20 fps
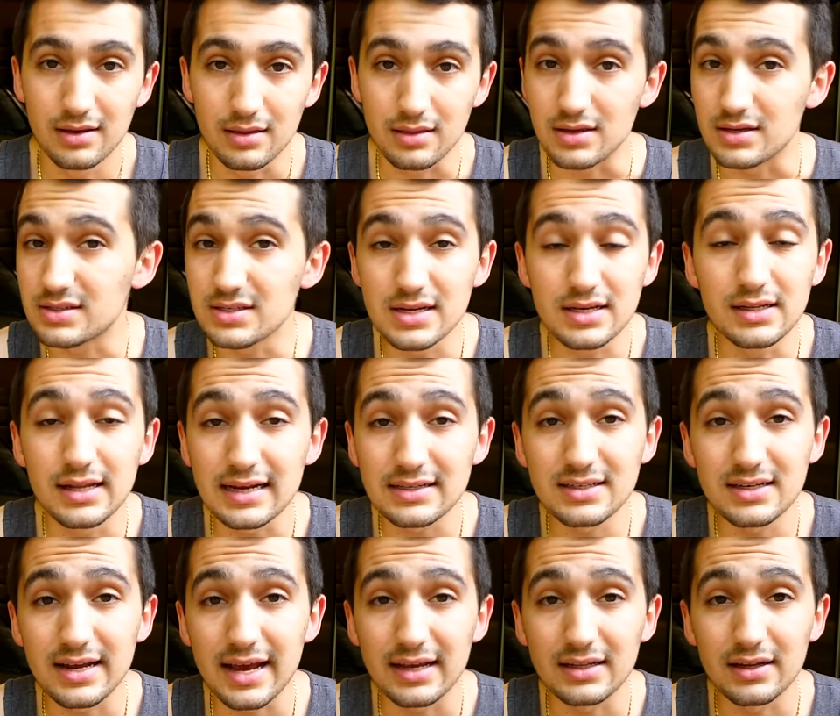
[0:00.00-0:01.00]
These
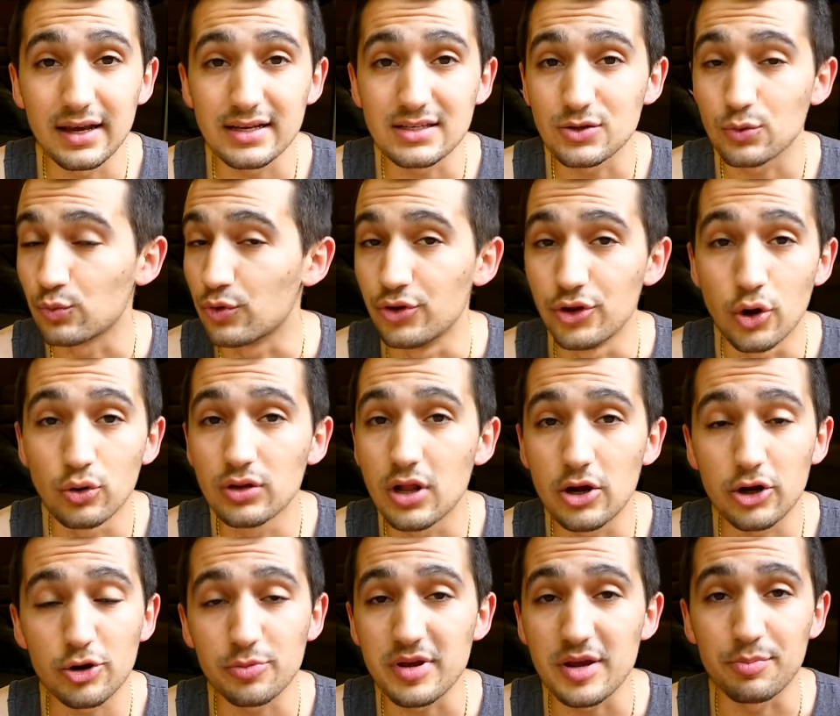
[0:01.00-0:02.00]
neglected headlights will no
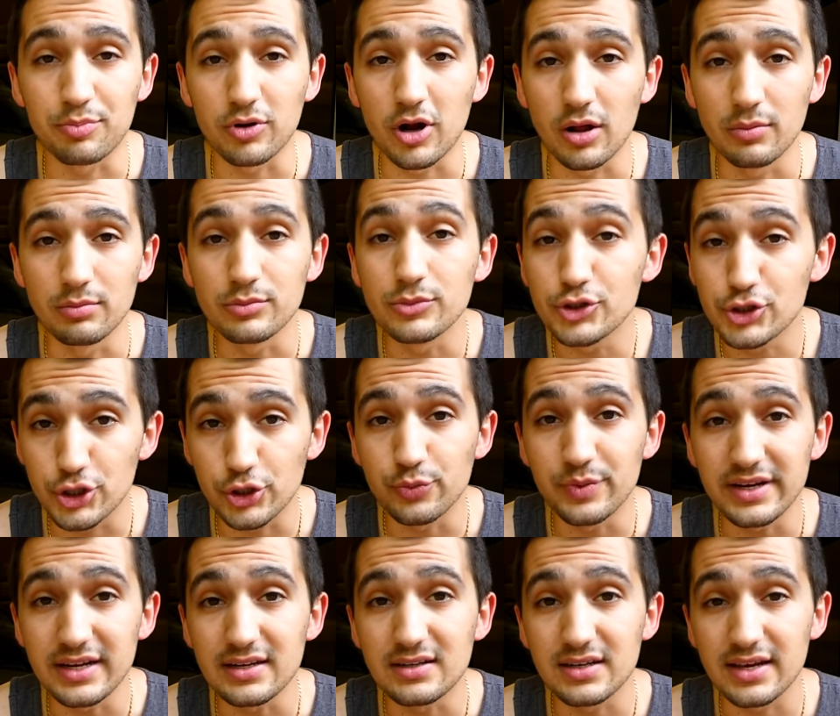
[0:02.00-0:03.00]
longer be a problem should
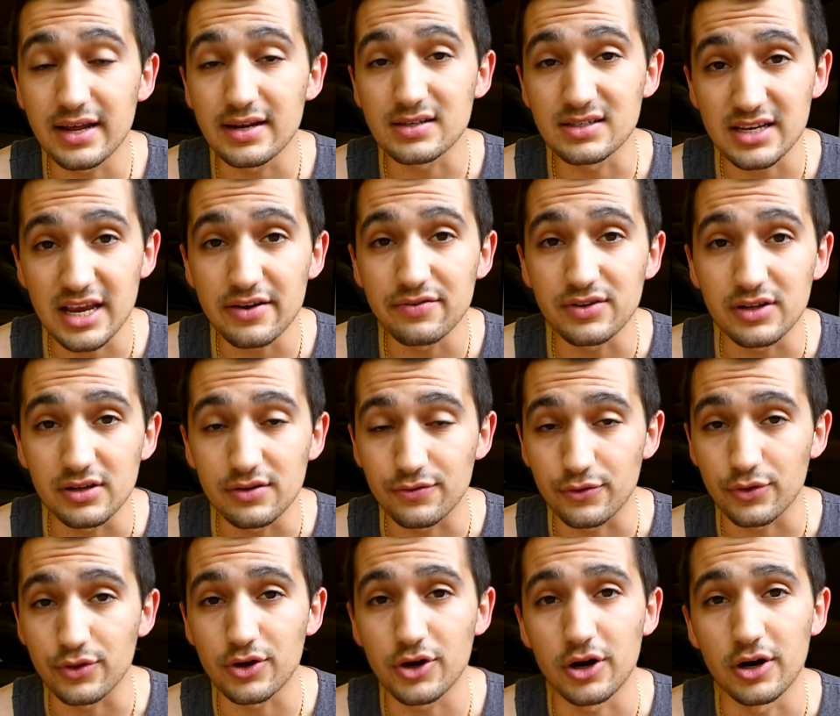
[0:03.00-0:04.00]
we need to get a safety
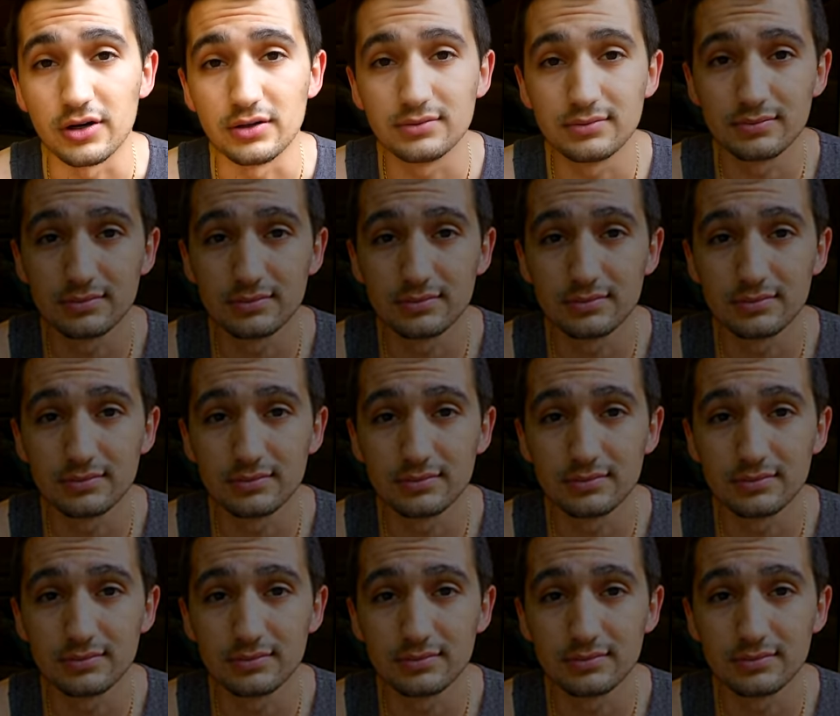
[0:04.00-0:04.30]
for the car.